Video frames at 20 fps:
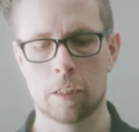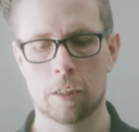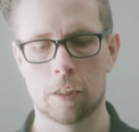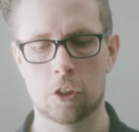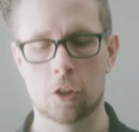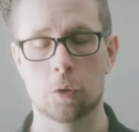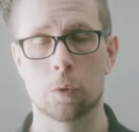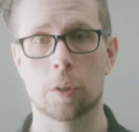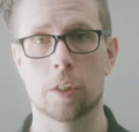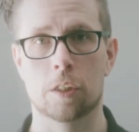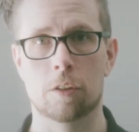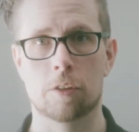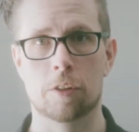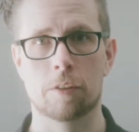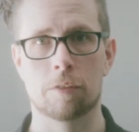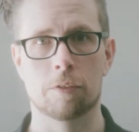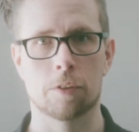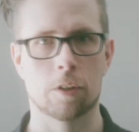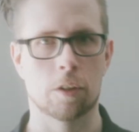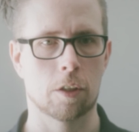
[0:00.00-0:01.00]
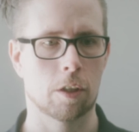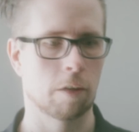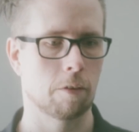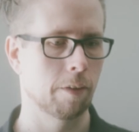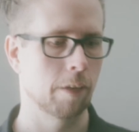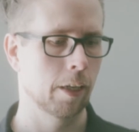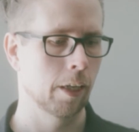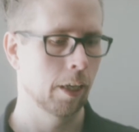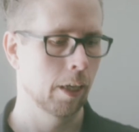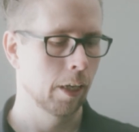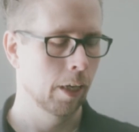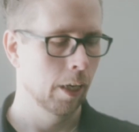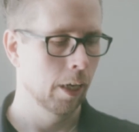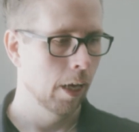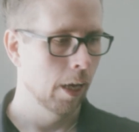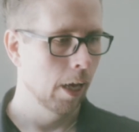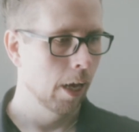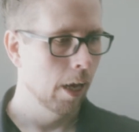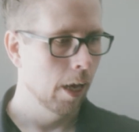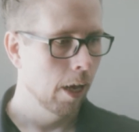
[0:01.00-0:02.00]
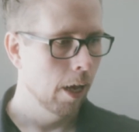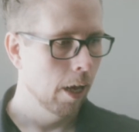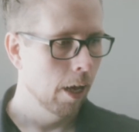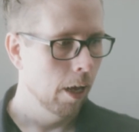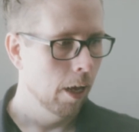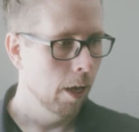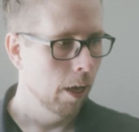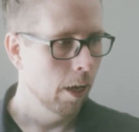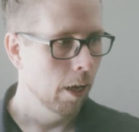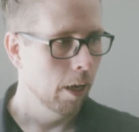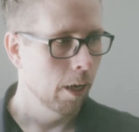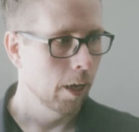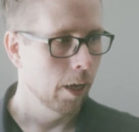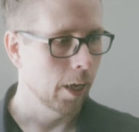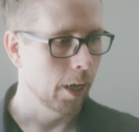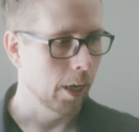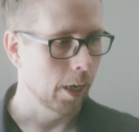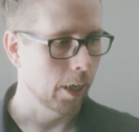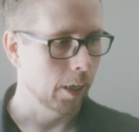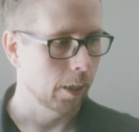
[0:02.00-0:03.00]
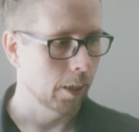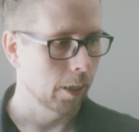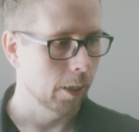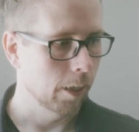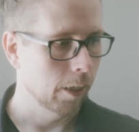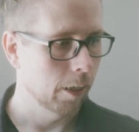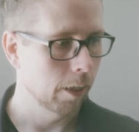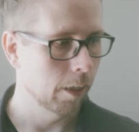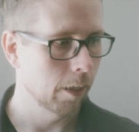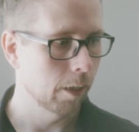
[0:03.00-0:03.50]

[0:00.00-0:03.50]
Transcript: shooting street photography. And uh,